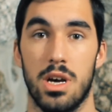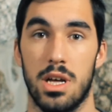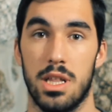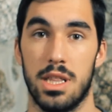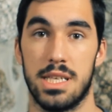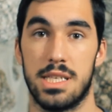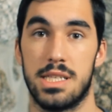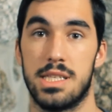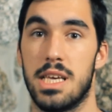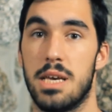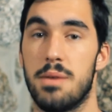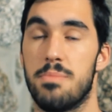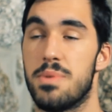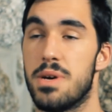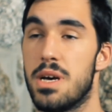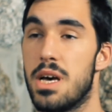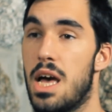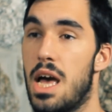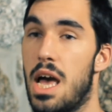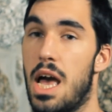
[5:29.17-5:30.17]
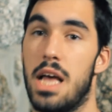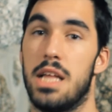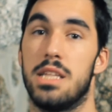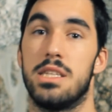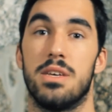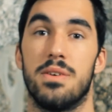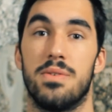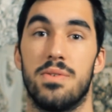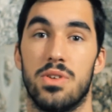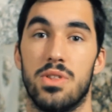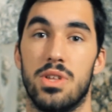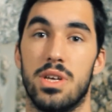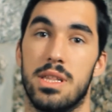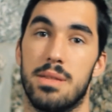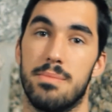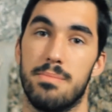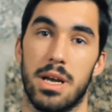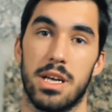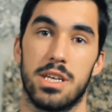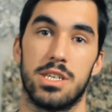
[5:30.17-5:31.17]
this tip, and if you did,
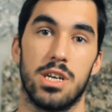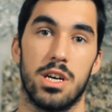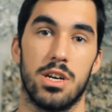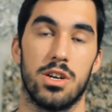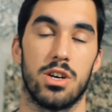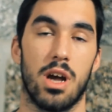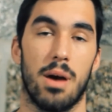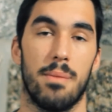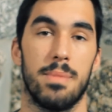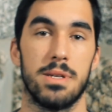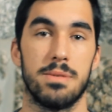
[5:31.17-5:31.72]
make sure you comment